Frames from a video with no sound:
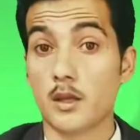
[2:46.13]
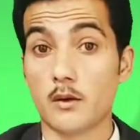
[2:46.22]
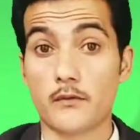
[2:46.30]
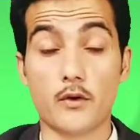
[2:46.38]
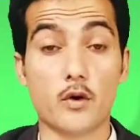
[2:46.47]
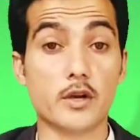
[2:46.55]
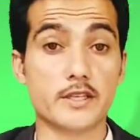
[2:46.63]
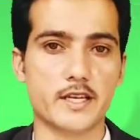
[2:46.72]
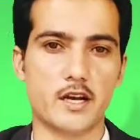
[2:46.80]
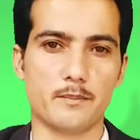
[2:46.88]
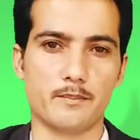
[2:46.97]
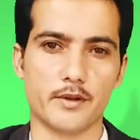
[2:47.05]
For
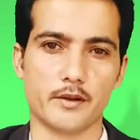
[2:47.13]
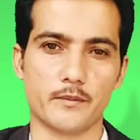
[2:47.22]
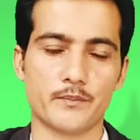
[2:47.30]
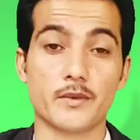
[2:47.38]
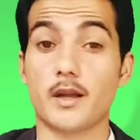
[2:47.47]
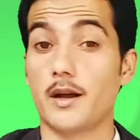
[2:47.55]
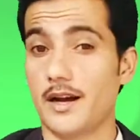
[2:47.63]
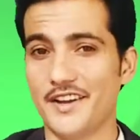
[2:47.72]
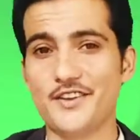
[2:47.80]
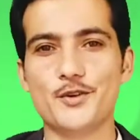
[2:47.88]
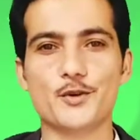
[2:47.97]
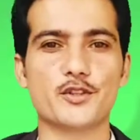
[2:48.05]
example,
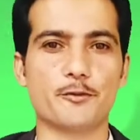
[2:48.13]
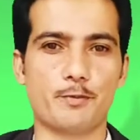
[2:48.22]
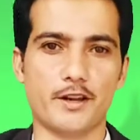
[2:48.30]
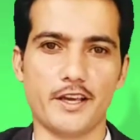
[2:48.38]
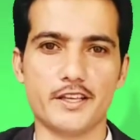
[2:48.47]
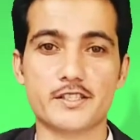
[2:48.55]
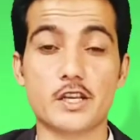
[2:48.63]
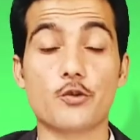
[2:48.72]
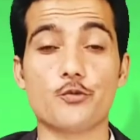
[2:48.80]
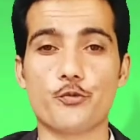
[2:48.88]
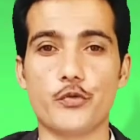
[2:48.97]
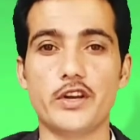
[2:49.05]
I know the
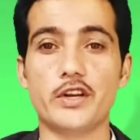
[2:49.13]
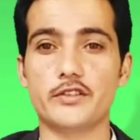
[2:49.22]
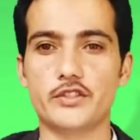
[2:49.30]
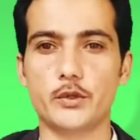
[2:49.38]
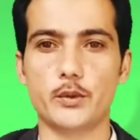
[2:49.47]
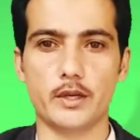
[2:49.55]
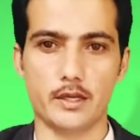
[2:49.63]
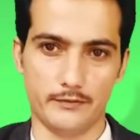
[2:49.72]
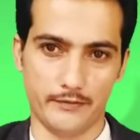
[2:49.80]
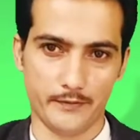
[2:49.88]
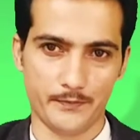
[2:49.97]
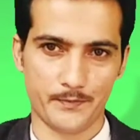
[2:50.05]
place where you
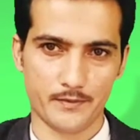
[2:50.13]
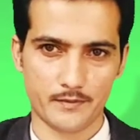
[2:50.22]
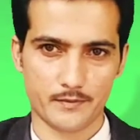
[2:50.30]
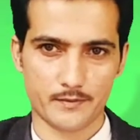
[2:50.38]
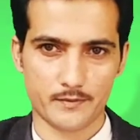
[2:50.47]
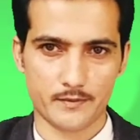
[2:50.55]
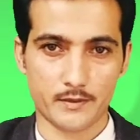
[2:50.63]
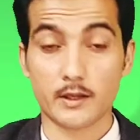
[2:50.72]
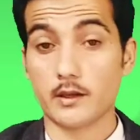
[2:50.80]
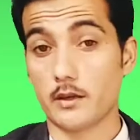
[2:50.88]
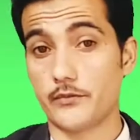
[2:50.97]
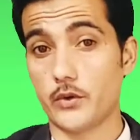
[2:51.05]
live.
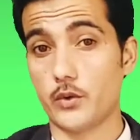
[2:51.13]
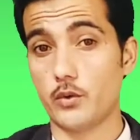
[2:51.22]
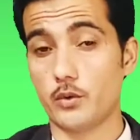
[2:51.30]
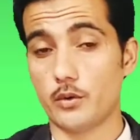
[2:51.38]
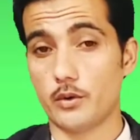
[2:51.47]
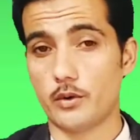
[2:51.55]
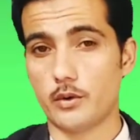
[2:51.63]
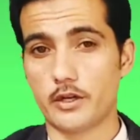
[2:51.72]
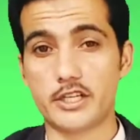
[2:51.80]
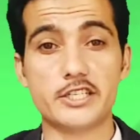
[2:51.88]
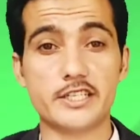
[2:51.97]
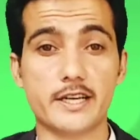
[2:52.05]
If you
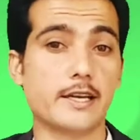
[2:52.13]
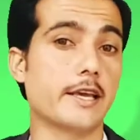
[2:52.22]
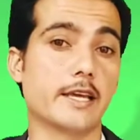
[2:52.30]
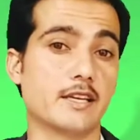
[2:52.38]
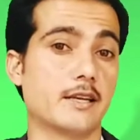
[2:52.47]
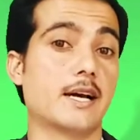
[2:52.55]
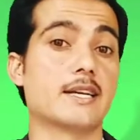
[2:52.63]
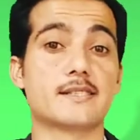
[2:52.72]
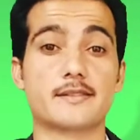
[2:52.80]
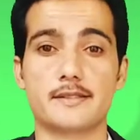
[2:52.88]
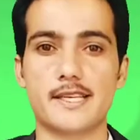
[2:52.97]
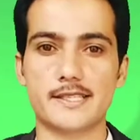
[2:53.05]
critically
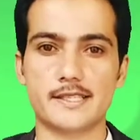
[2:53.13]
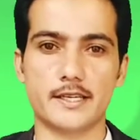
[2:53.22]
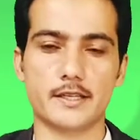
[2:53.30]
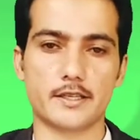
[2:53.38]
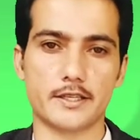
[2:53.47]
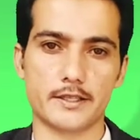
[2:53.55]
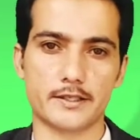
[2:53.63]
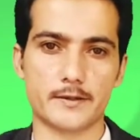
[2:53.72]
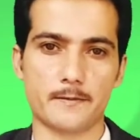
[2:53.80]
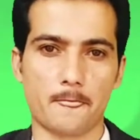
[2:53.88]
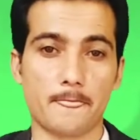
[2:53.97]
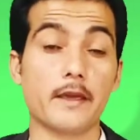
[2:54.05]
analyze this
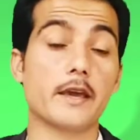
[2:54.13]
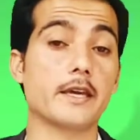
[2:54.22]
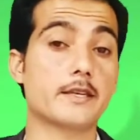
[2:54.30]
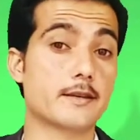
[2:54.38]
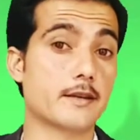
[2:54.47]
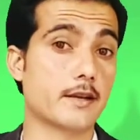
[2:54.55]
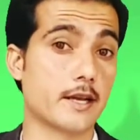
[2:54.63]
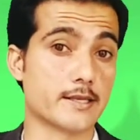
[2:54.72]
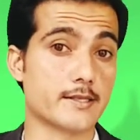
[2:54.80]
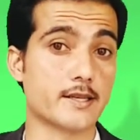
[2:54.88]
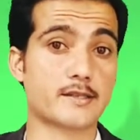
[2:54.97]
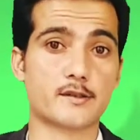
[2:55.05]
sentence, it
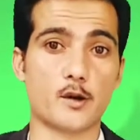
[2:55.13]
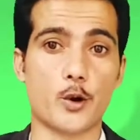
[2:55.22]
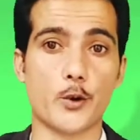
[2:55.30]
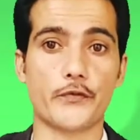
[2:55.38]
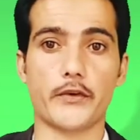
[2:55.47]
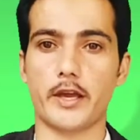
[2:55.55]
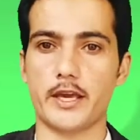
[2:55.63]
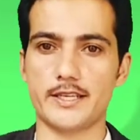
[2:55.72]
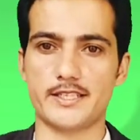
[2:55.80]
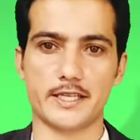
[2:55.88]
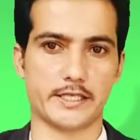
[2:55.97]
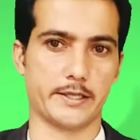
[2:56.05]
consists of
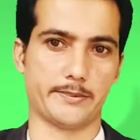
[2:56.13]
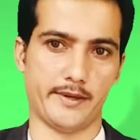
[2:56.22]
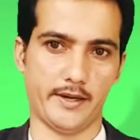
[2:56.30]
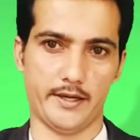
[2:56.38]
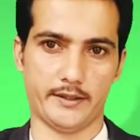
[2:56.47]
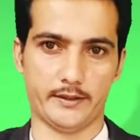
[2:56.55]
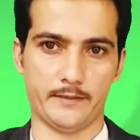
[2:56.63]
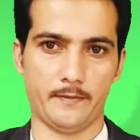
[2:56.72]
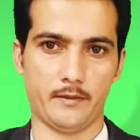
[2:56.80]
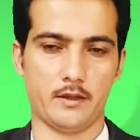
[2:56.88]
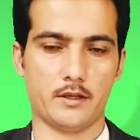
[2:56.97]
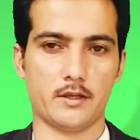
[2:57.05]
adjective clause.
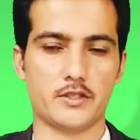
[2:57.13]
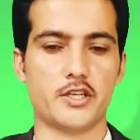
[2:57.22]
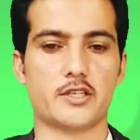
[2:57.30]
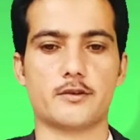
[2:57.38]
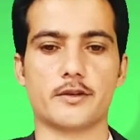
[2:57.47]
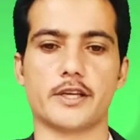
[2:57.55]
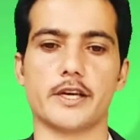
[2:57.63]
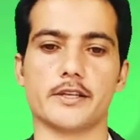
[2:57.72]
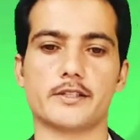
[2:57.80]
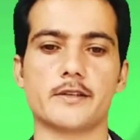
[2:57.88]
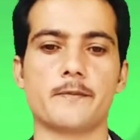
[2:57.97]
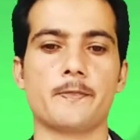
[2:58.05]
Just look at
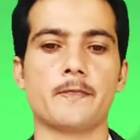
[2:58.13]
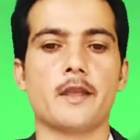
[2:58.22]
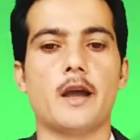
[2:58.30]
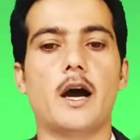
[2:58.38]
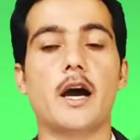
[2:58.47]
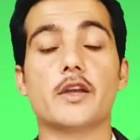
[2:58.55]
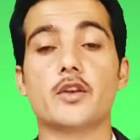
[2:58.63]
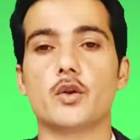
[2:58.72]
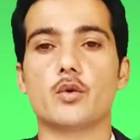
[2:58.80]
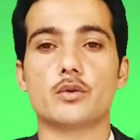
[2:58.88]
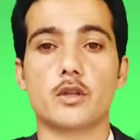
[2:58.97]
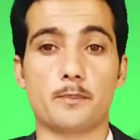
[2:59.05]
it. I
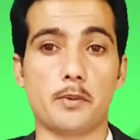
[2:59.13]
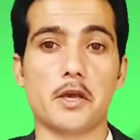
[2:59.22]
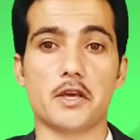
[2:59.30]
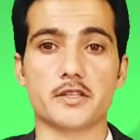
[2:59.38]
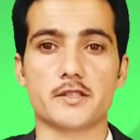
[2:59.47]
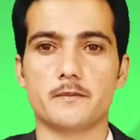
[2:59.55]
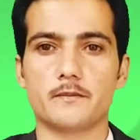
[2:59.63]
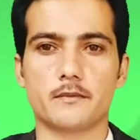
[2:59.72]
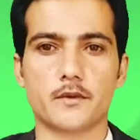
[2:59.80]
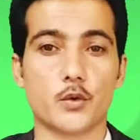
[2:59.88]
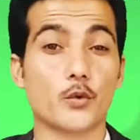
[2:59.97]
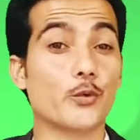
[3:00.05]
know the place.
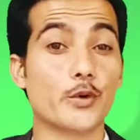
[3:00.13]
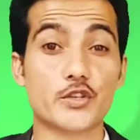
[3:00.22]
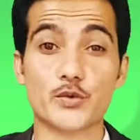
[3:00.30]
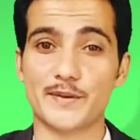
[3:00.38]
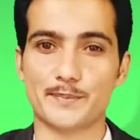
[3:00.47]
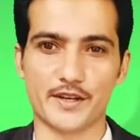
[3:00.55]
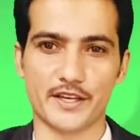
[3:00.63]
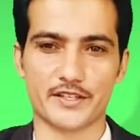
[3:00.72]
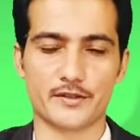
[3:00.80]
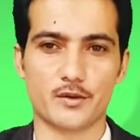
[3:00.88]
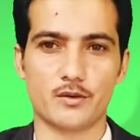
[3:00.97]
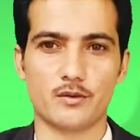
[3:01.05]
Which one
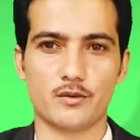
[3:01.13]
place?